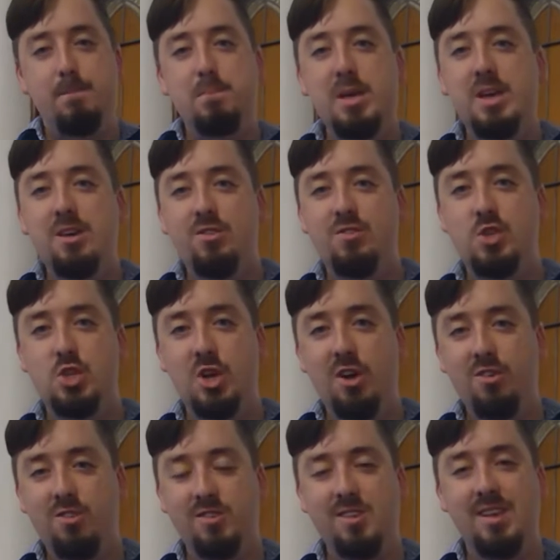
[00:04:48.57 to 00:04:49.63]
Because
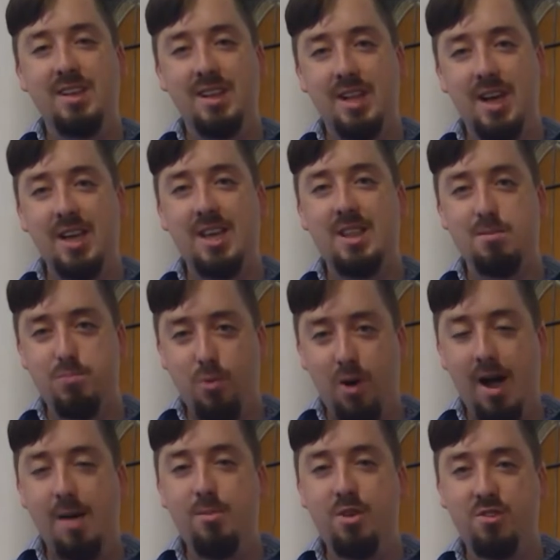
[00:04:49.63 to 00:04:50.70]
just like the
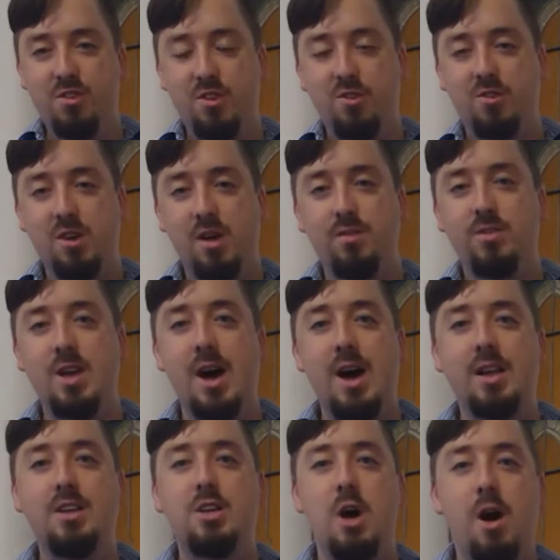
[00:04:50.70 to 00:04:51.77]
promises of
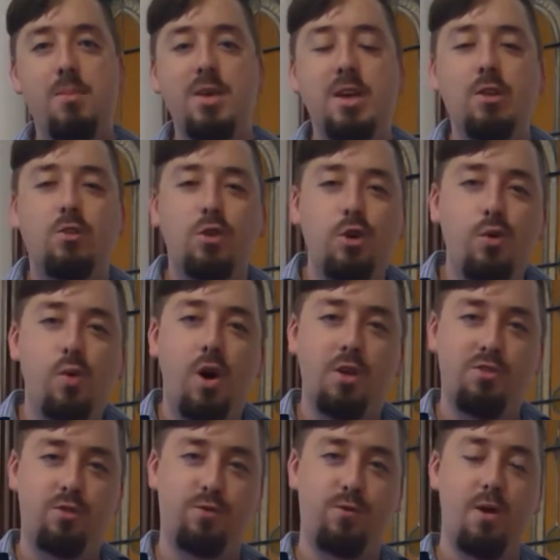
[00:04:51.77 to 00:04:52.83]
God coming to
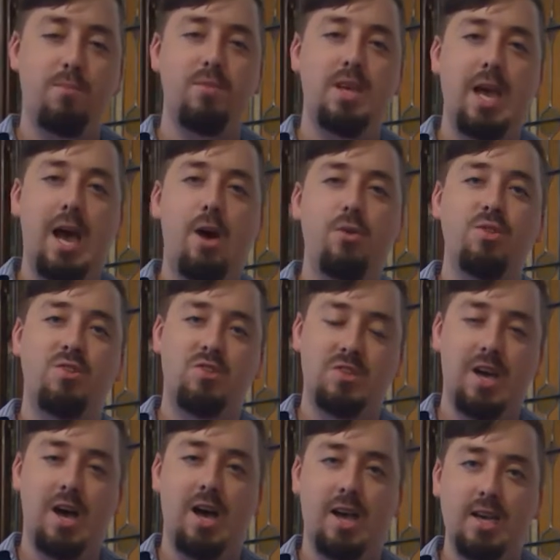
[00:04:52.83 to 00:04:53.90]
us from the
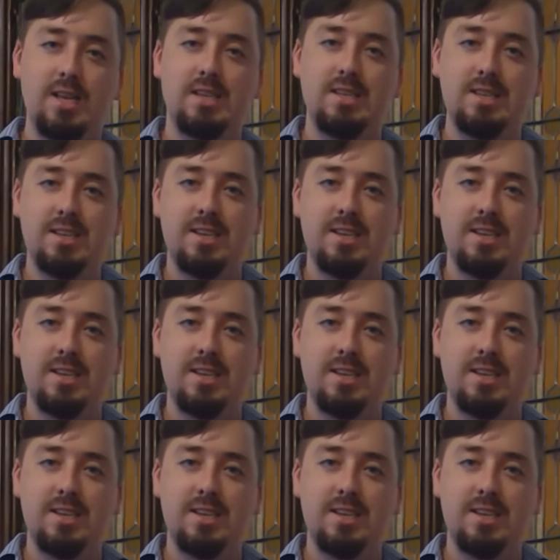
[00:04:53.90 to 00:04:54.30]
outside,